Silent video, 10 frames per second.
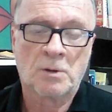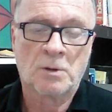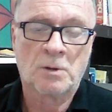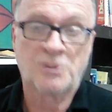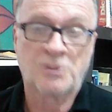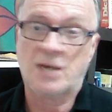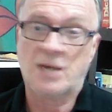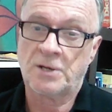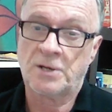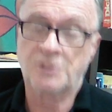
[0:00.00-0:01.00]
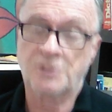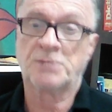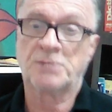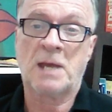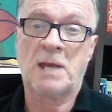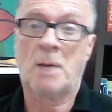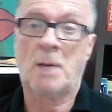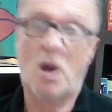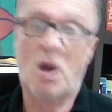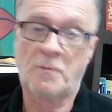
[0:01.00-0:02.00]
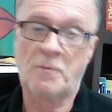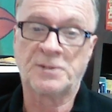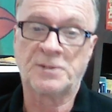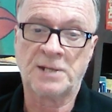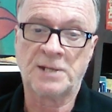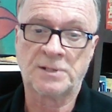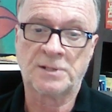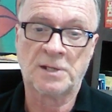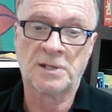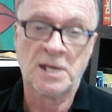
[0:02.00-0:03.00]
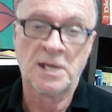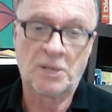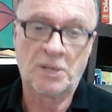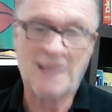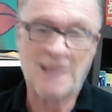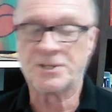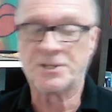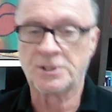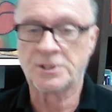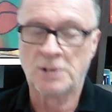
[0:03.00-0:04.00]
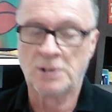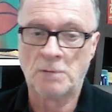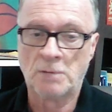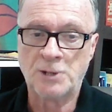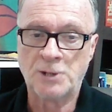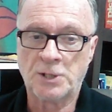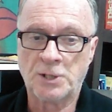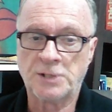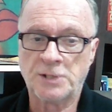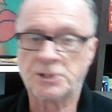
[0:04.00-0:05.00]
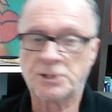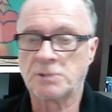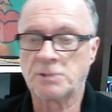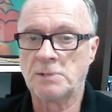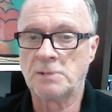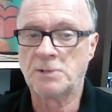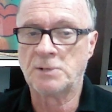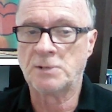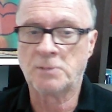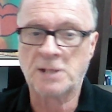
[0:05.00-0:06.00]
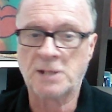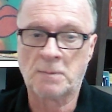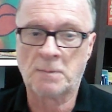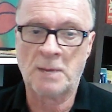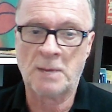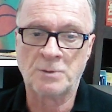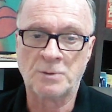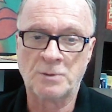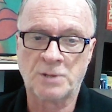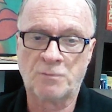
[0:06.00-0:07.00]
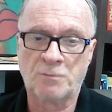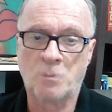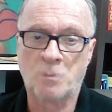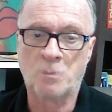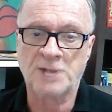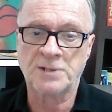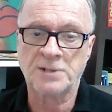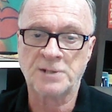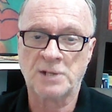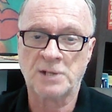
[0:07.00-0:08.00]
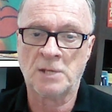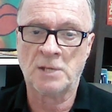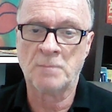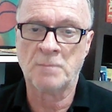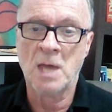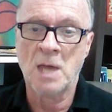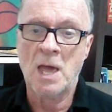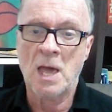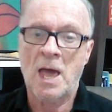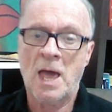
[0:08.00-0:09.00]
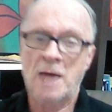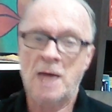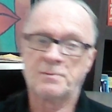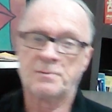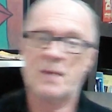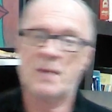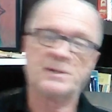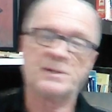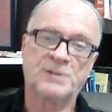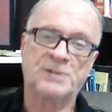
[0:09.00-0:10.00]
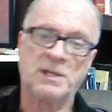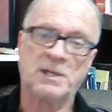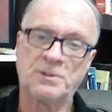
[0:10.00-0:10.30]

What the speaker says: Christians make up 0.5%, and the Quran religion, an indigenous religion, makes up about 4%. And that is the